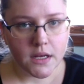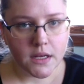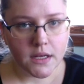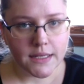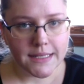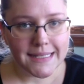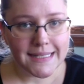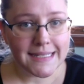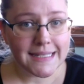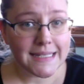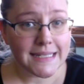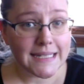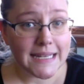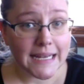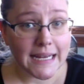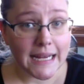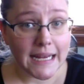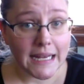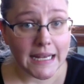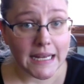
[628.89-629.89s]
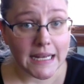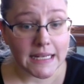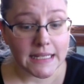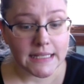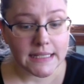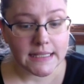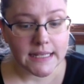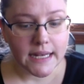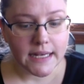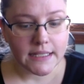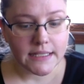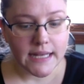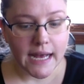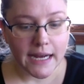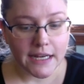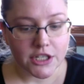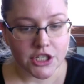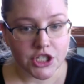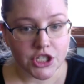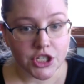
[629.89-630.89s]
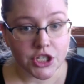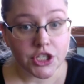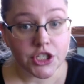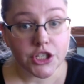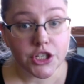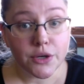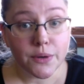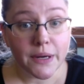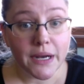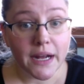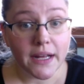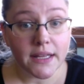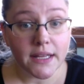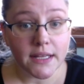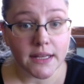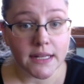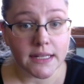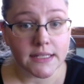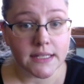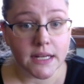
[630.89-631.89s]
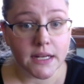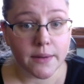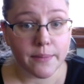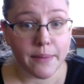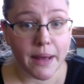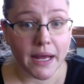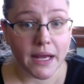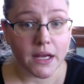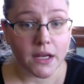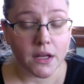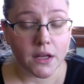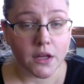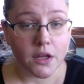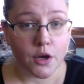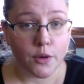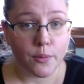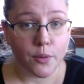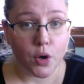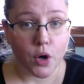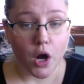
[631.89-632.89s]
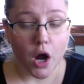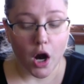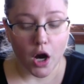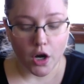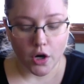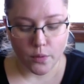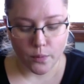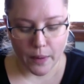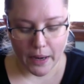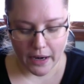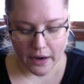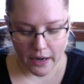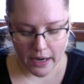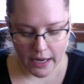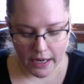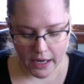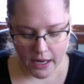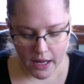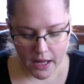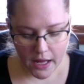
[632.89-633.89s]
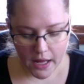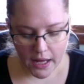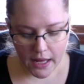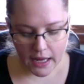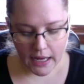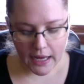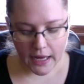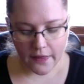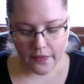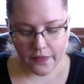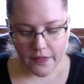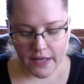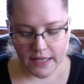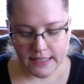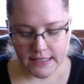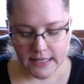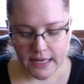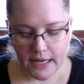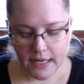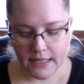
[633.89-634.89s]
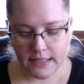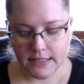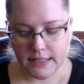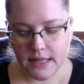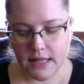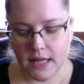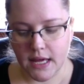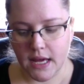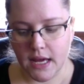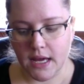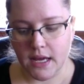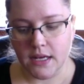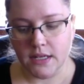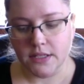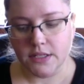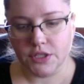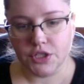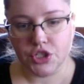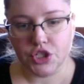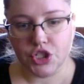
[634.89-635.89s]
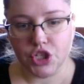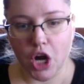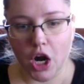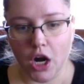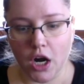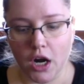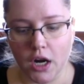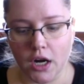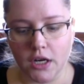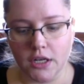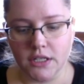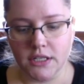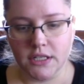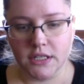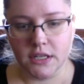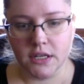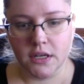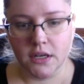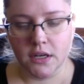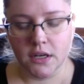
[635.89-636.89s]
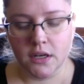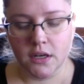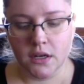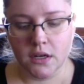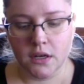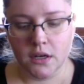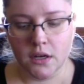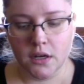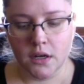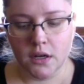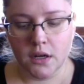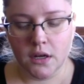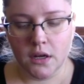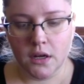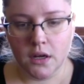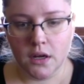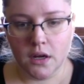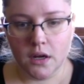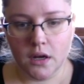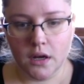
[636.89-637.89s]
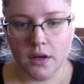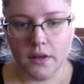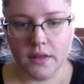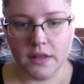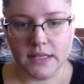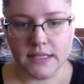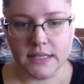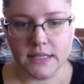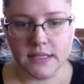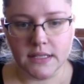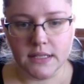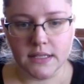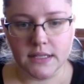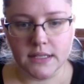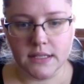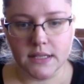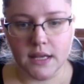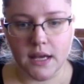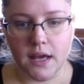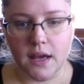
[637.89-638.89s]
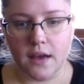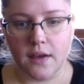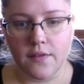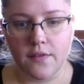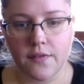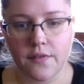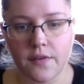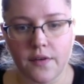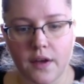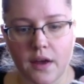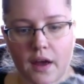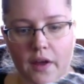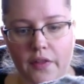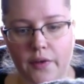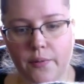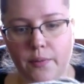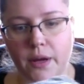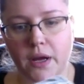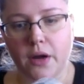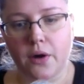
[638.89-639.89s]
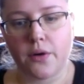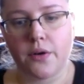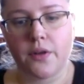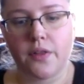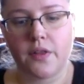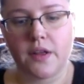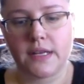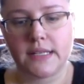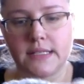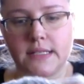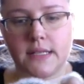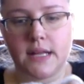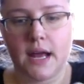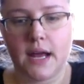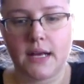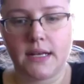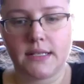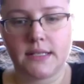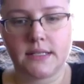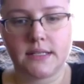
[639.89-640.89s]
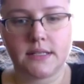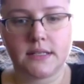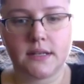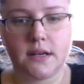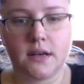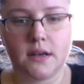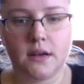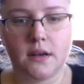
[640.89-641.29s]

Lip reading: stickiness and texture to it. I think that's going to make it a little more hard wearing. And this is the start. This is a sleeve. And then we go to this nice